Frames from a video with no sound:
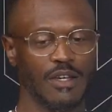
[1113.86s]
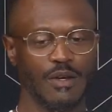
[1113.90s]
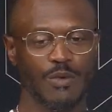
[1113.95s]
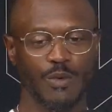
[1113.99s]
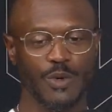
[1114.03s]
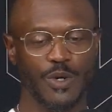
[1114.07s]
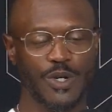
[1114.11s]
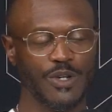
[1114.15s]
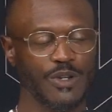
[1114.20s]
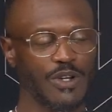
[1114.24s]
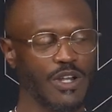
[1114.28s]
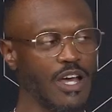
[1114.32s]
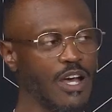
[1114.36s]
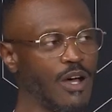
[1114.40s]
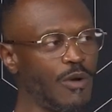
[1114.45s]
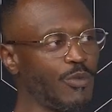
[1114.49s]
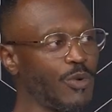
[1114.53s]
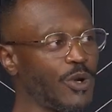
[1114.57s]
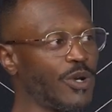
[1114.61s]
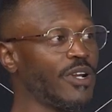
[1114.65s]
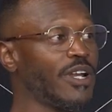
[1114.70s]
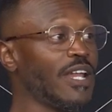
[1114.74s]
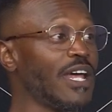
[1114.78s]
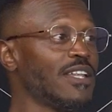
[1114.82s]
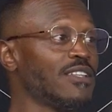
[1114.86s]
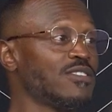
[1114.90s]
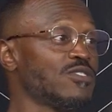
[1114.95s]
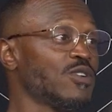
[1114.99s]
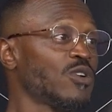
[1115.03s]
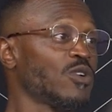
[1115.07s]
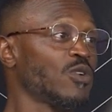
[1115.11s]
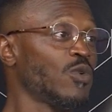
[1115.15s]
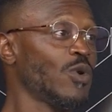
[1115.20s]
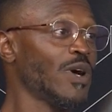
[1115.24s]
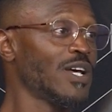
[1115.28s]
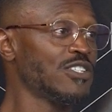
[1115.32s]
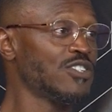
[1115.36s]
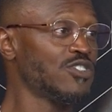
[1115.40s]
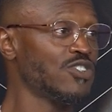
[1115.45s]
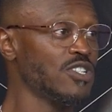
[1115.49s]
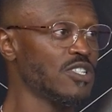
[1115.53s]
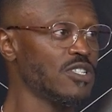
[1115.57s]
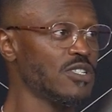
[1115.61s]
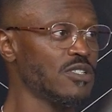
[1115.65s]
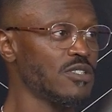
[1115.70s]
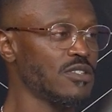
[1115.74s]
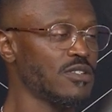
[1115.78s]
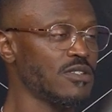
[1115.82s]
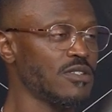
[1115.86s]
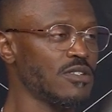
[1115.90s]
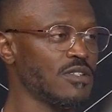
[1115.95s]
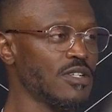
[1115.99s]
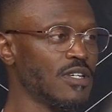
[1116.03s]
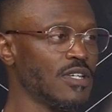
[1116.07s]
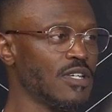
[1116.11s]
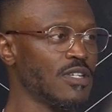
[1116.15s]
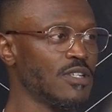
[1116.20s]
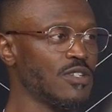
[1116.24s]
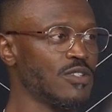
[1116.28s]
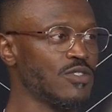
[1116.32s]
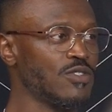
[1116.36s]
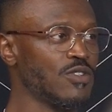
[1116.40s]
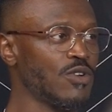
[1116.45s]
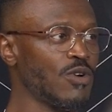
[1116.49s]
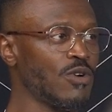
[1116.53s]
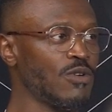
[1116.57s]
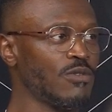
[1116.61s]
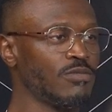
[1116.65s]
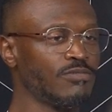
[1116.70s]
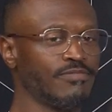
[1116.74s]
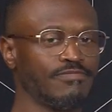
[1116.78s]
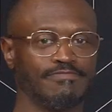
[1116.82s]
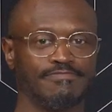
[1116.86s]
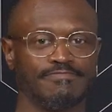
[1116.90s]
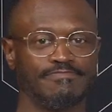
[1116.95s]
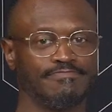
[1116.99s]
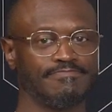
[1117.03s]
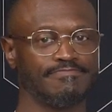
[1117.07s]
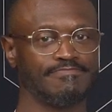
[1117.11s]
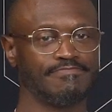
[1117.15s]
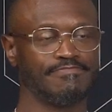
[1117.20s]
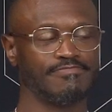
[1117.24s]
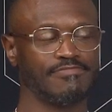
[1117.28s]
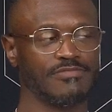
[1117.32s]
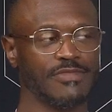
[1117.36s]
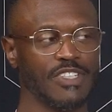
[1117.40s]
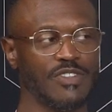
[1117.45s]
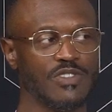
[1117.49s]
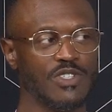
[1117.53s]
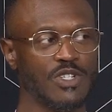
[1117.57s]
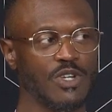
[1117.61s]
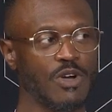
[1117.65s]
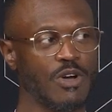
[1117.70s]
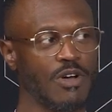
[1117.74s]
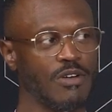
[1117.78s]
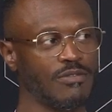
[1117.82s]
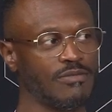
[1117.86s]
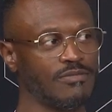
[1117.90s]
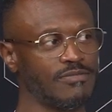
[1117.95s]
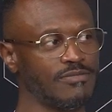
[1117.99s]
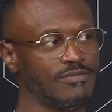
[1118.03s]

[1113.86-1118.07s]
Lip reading: we're here to help. We're here to answer questions. So give us a call.